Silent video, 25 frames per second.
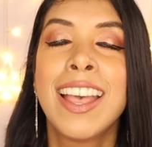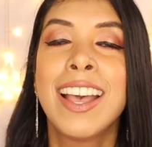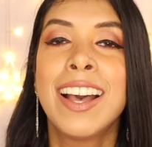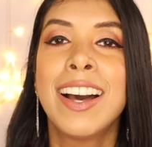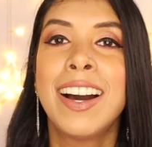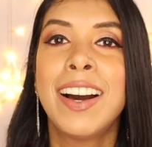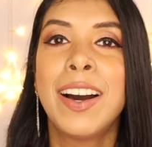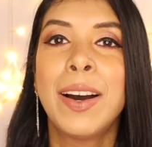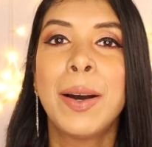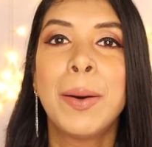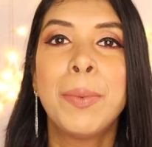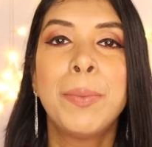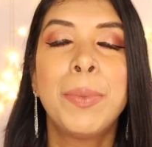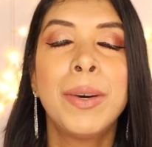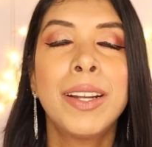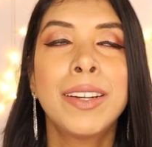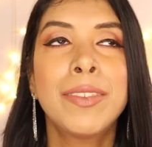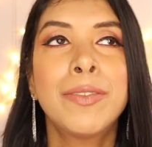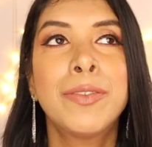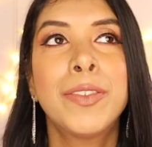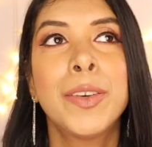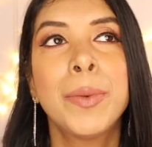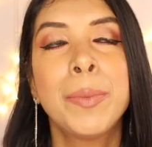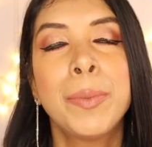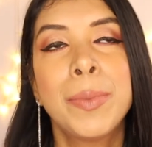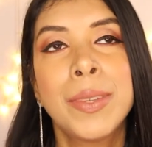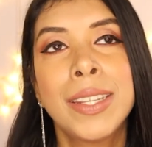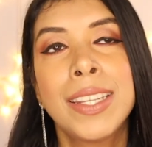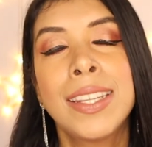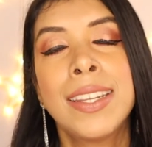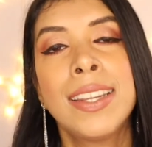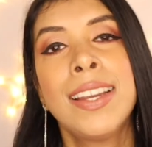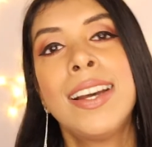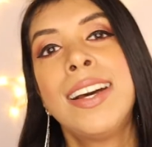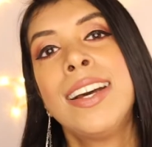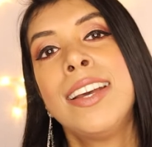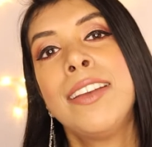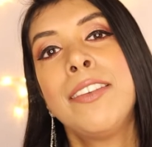But for
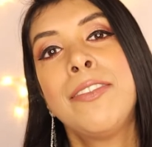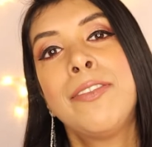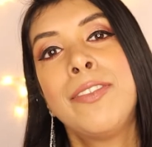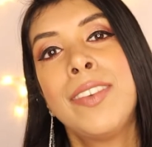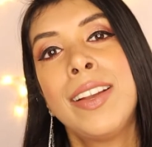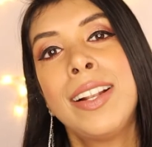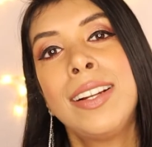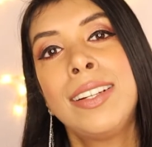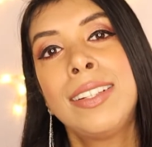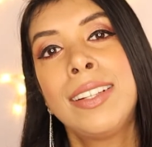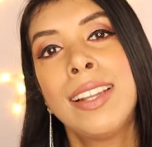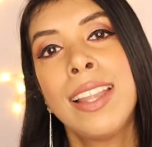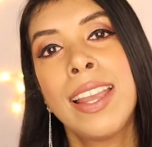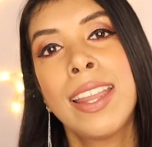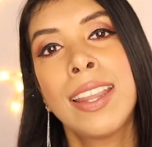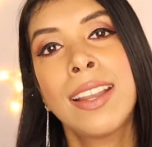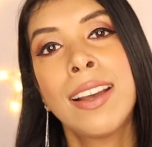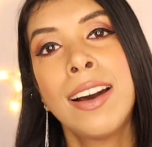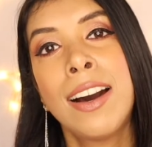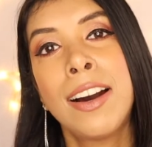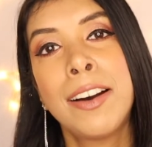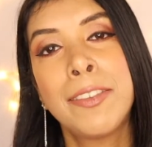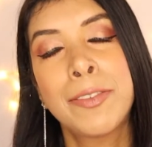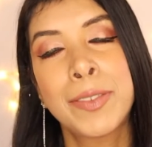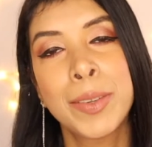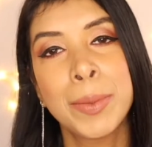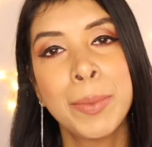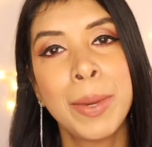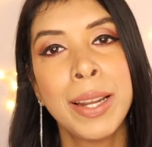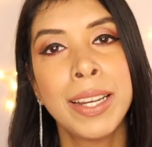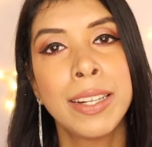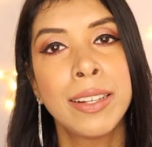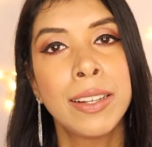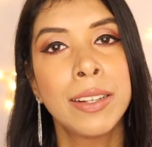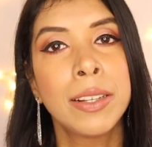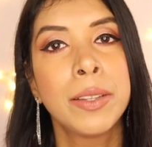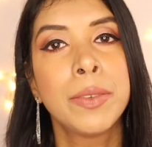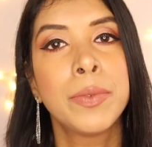me, I felt like after
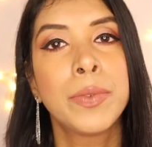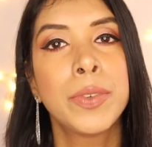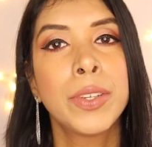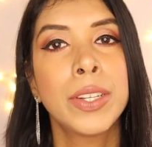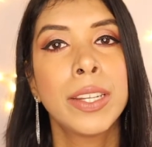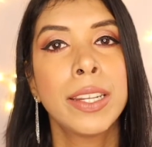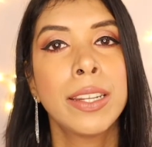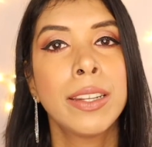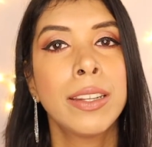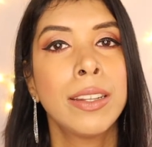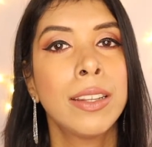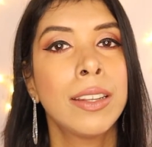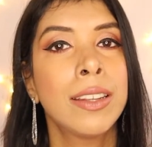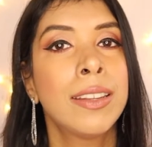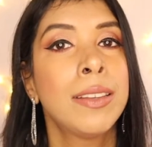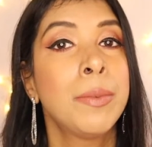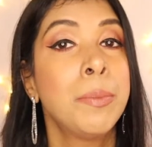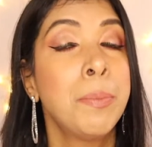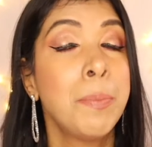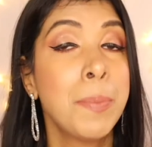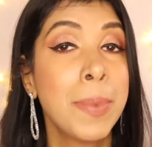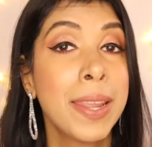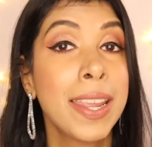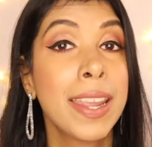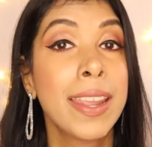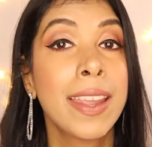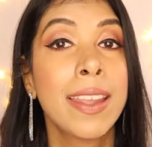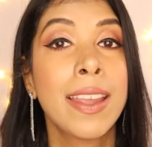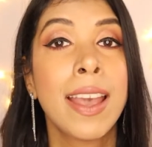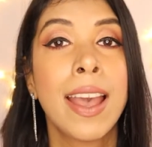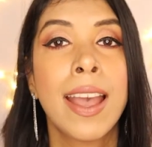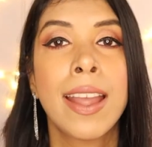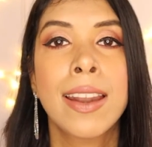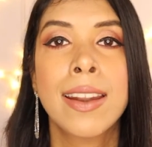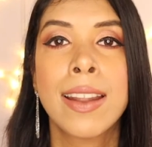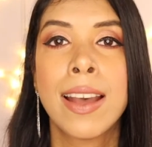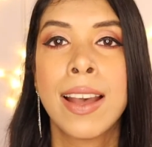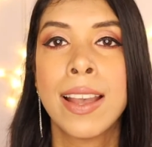my delivery in May
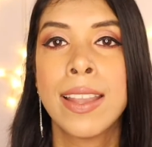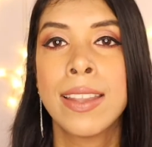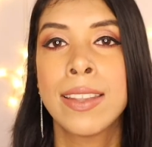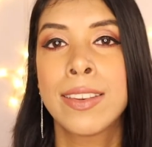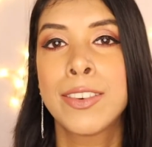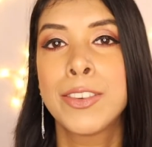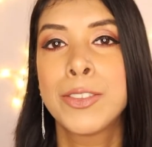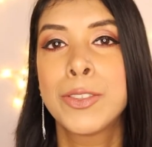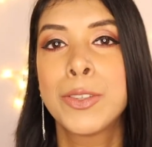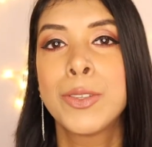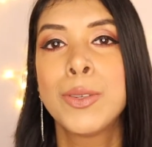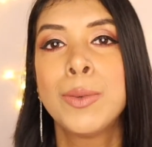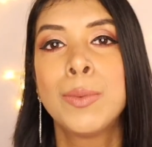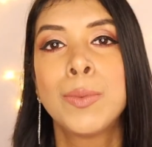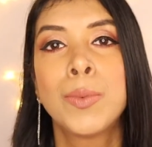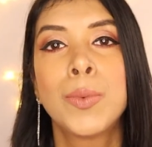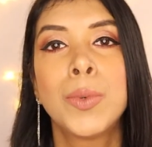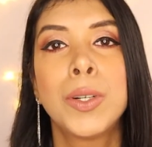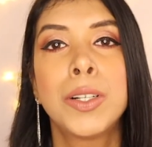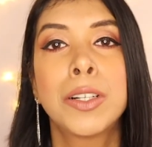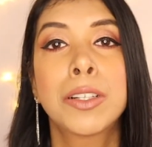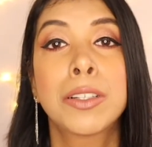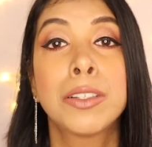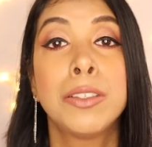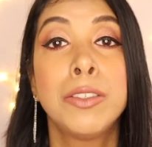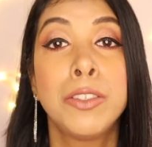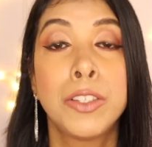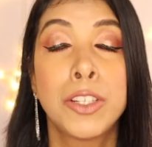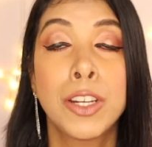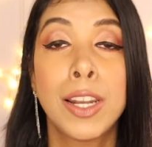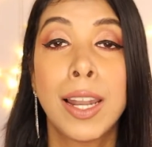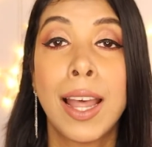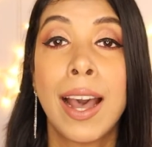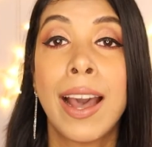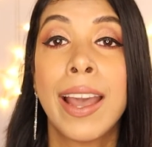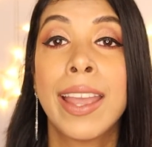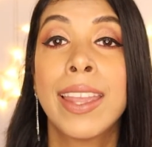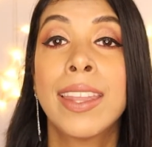and I resumed work in
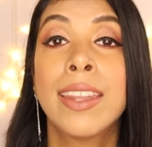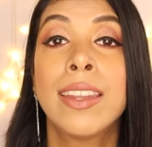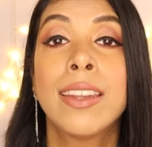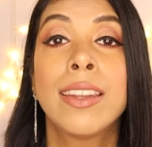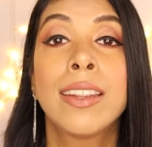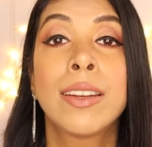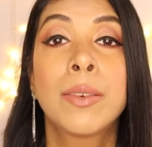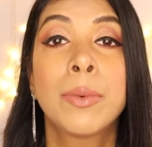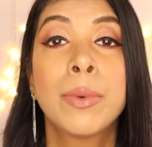July, it